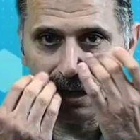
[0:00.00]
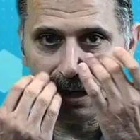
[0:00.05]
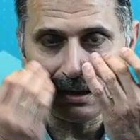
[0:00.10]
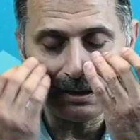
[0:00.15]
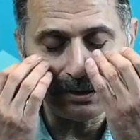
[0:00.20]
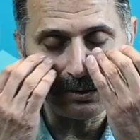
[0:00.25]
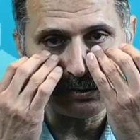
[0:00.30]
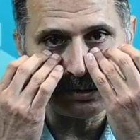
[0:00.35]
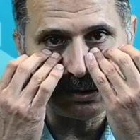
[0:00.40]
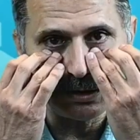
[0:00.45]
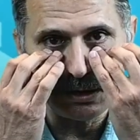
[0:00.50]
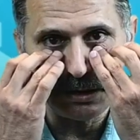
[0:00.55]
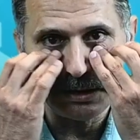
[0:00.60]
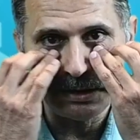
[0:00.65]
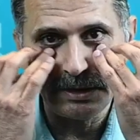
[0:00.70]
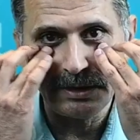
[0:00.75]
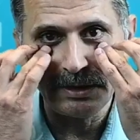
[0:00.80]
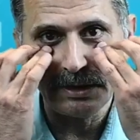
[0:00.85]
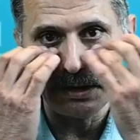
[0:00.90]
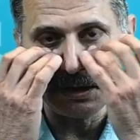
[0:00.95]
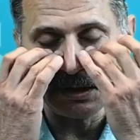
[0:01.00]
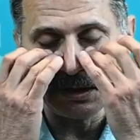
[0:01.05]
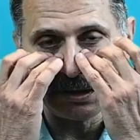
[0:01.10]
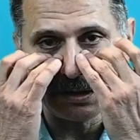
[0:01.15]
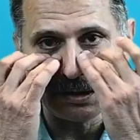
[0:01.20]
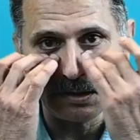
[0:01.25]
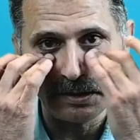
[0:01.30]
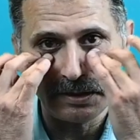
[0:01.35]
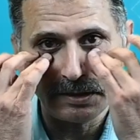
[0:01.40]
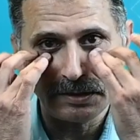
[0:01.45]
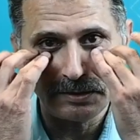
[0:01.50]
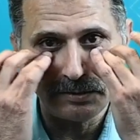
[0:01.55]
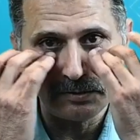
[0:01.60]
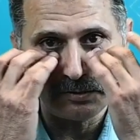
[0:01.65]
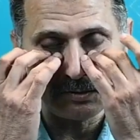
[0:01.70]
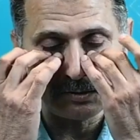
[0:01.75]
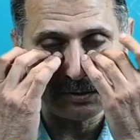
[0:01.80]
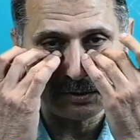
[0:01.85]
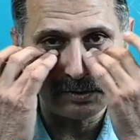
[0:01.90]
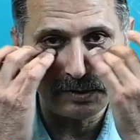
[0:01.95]
into the
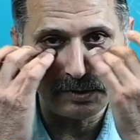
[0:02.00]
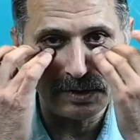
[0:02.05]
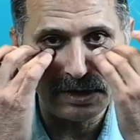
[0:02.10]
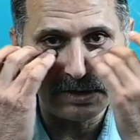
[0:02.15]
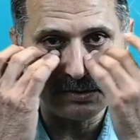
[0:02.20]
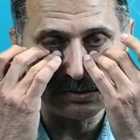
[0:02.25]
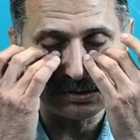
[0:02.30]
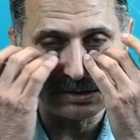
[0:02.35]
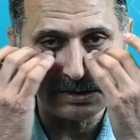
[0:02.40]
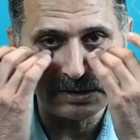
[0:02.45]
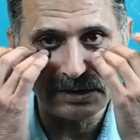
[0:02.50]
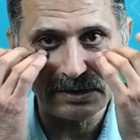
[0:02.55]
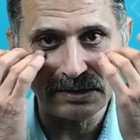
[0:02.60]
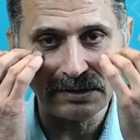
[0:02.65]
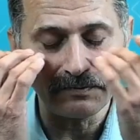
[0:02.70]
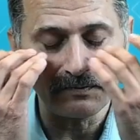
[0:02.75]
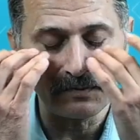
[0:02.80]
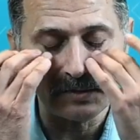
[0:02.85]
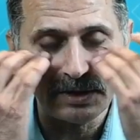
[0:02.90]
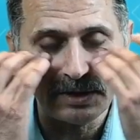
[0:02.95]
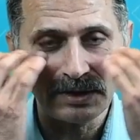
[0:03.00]
to reduce the